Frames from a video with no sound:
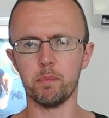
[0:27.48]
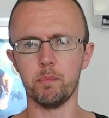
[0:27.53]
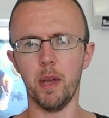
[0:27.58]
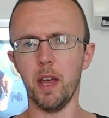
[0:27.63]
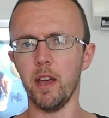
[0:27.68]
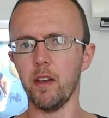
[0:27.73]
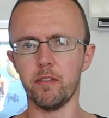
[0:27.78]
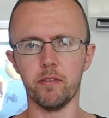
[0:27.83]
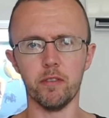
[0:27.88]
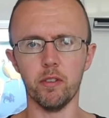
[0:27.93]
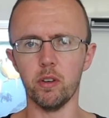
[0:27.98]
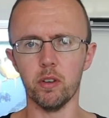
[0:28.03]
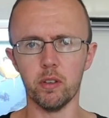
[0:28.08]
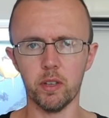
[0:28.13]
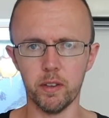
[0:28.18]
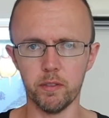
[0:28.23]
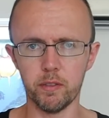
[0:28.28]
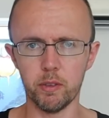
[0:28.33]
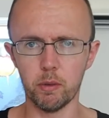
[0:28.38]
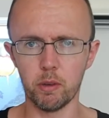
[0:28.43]

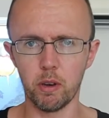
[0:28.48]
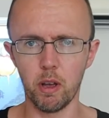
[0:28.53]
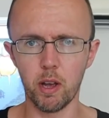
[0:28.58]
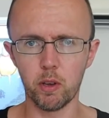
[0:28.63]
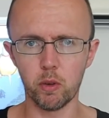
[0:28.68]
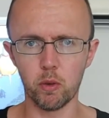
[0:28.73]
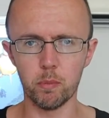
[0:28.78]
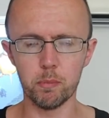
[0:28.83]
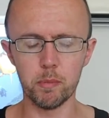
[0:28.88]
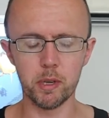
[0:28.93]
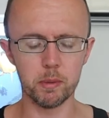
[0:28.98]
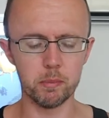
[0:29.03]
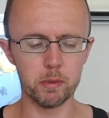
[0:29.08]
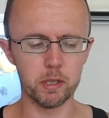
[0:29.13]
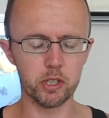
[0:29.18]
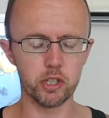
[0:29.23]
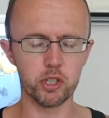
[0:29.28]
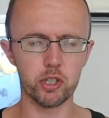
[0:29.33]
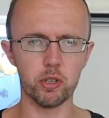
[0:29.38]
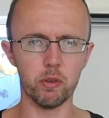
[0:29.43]
barefoot, if you like, or
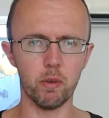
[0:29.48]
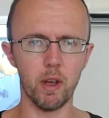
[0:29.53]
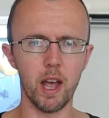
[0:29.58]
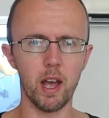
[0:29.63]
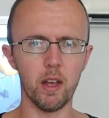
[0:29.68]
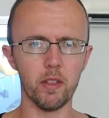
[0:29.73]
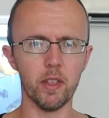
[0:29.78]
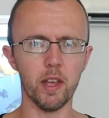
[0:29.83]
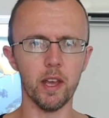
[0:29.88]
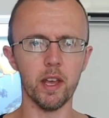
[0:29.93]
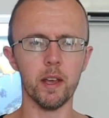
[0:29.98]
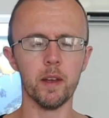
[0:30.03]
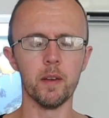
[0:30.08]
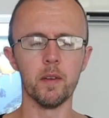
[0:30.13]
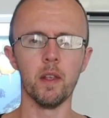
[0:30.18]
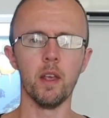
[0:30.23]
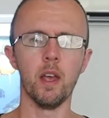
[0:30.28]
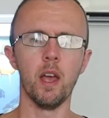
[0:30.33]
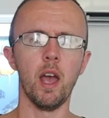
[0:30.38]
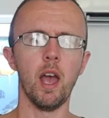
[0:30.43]
minimalist shoe out there.
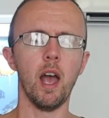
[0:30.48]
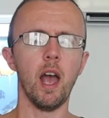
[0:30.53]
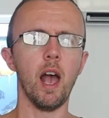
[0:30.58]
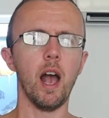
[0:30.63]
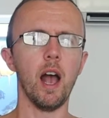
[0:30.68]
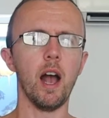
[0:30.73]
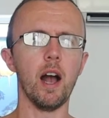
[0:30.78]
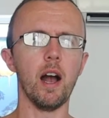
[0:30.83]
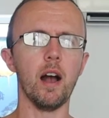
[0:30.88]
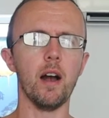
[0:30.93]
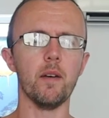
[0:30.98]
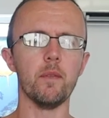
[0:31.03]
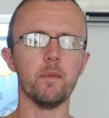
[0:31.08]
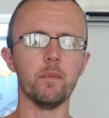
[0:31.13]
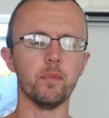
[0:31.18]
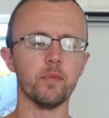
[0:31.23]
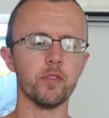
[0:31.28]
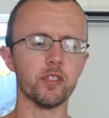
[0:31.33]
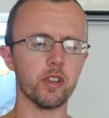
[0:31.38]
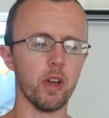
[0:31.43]

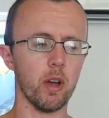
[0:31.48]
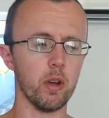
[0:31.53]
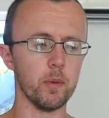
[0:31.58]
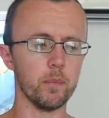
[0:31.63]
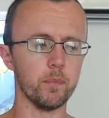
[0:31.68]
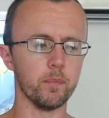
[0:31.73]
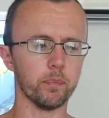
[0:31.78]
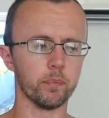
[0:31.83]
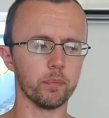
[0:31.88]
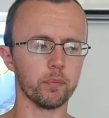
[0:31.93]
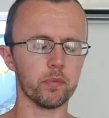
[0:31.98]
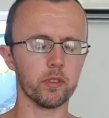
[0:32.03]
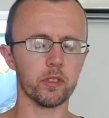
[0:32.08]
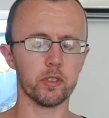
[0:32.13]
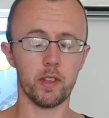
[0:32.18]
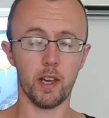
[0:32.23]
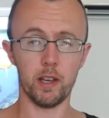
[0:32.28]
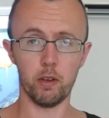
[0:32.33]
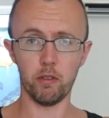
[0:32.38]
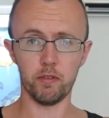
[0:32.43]
So
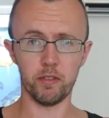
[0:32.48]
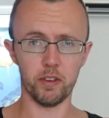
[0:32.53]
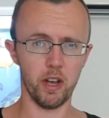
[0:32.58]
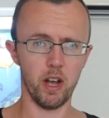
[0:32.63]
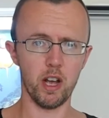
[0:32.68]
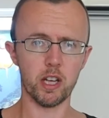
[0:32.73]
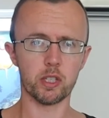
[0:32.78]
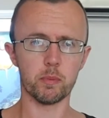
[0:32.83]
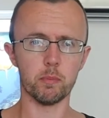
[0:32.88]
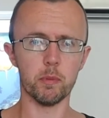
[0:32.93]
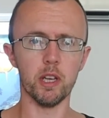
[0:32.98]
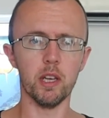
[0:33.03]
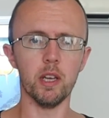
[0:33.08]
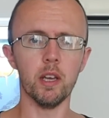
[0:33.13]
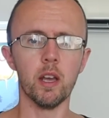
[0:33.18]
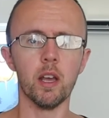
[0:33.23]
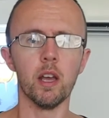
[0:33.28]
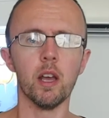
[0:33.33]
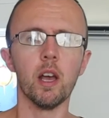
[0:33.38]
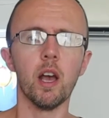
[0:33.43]
they often ask
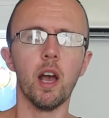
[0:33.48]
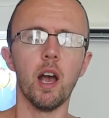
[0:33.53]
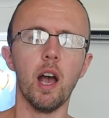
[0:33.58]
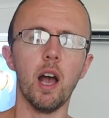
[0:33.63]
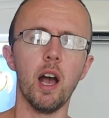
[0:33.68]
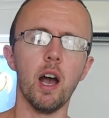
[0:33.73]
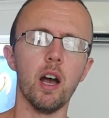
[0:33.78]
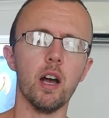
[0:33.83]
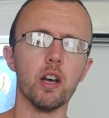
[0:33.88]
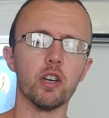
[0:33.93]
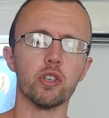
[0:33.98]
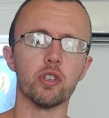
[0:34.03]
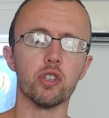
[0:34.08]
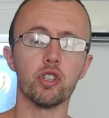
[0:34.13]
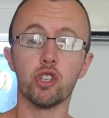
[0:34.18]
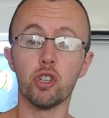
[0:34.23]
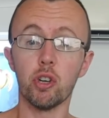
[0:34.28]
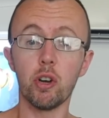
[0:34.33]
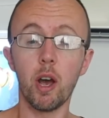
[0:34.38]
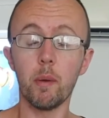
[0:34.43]
me,
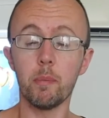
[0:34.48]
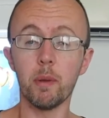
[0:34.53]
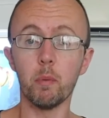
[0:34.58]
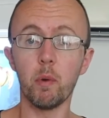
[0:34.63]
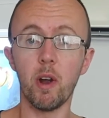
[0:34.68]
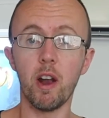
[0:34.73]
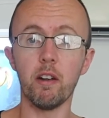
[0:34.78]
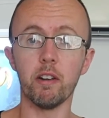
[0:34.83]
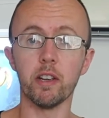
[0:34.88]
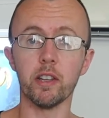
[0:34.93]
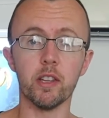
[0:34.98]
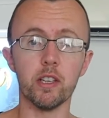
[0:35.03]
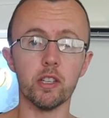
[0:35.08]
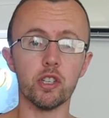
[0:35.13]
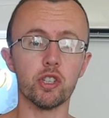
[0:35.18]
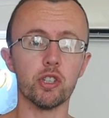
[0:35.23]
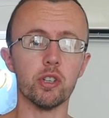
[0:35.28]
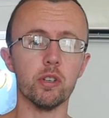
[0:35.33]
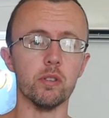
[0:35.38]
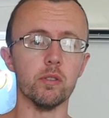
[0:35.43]
should I be wearing
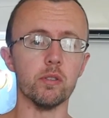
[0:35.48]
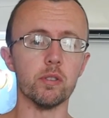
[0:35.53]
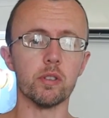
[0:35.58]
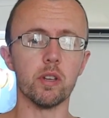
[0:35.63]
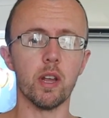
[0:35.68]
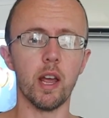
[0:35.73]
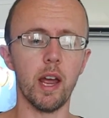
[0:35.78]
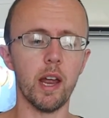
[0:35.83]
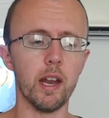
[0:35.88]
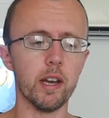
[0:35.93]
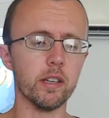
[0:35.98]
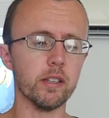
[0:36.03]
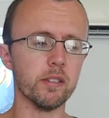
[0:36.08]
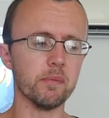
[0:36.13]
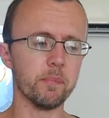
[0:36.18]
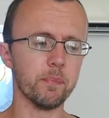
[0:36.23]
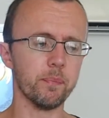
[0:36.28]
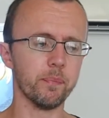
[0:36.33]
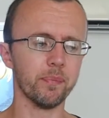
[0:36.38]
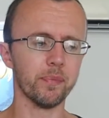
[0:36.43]
these shoes?
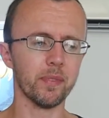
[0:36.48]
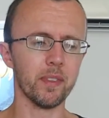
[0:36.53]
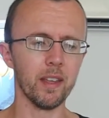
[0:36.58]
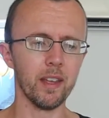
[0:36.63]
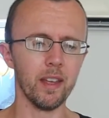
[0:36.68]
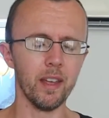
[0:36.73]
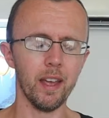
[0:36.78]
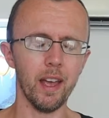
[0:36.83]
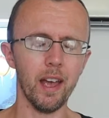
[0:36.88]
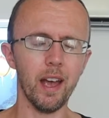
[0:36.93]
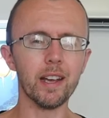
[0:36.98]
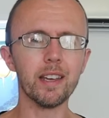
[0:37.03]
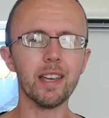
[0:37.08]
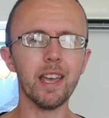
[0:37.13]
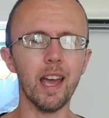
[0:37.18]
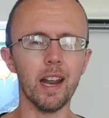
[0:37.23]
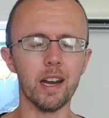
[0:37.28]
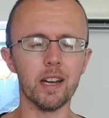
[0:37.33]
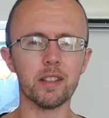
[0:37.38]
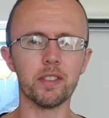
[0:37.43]
And
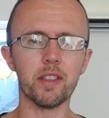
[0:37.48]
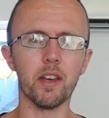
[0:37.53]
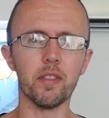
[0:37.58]
again,